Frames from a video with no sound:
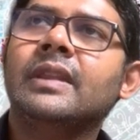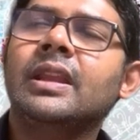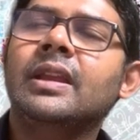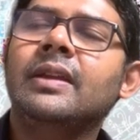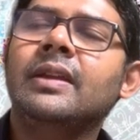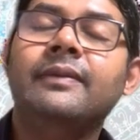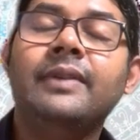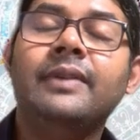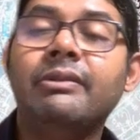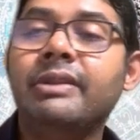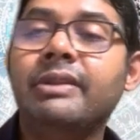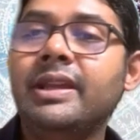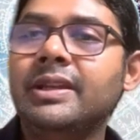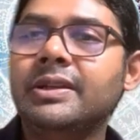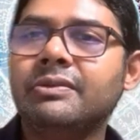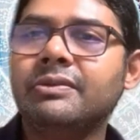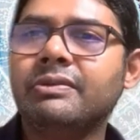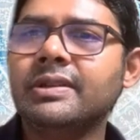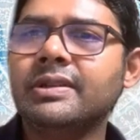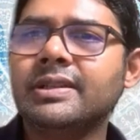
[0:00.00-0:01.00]
Very
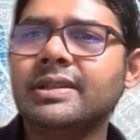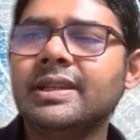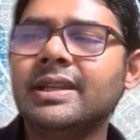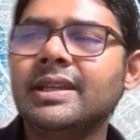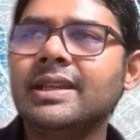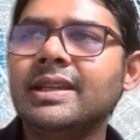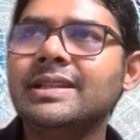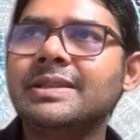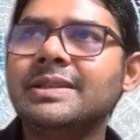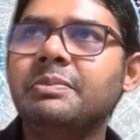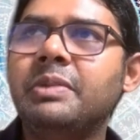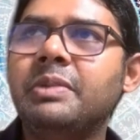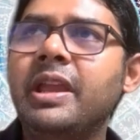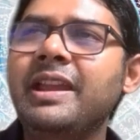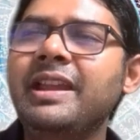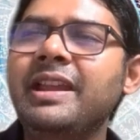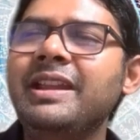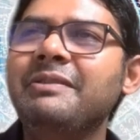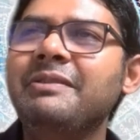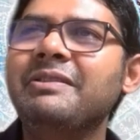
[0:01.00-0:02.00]
interesting
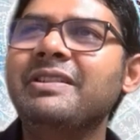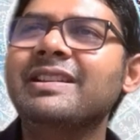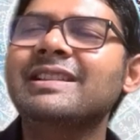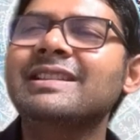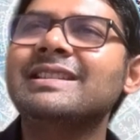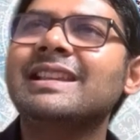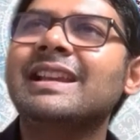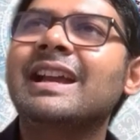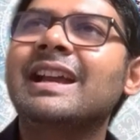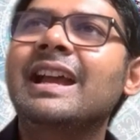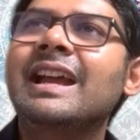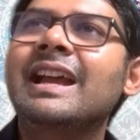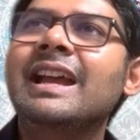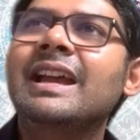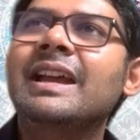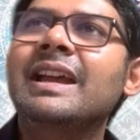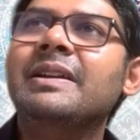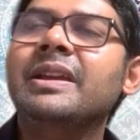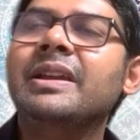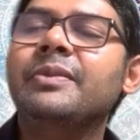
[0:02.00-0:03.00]
experience.
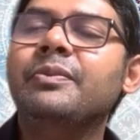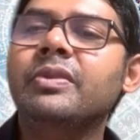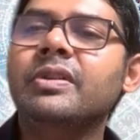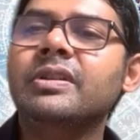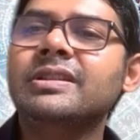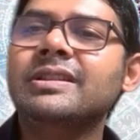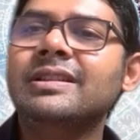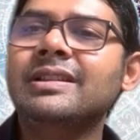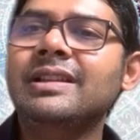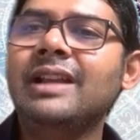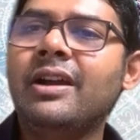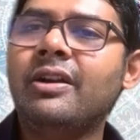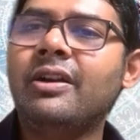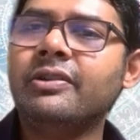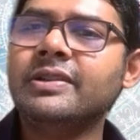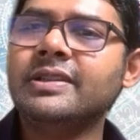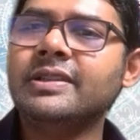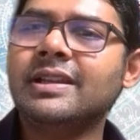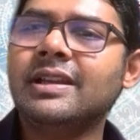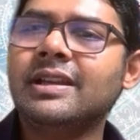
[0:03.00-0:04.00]
It wasn't our
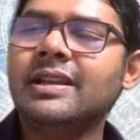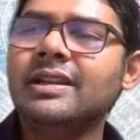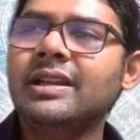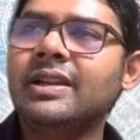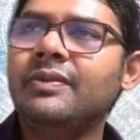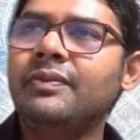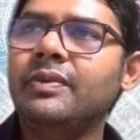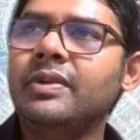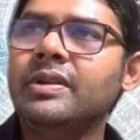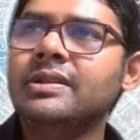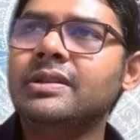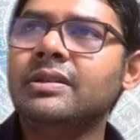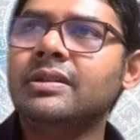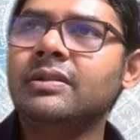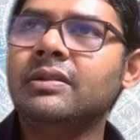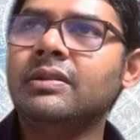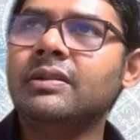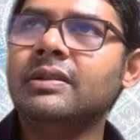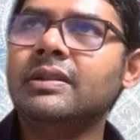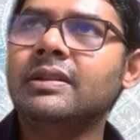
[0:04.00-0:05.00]
sun, it wasn't
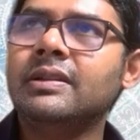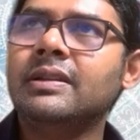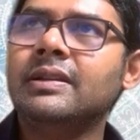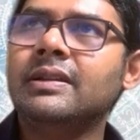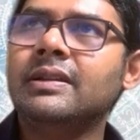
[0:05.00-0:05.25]
Earth.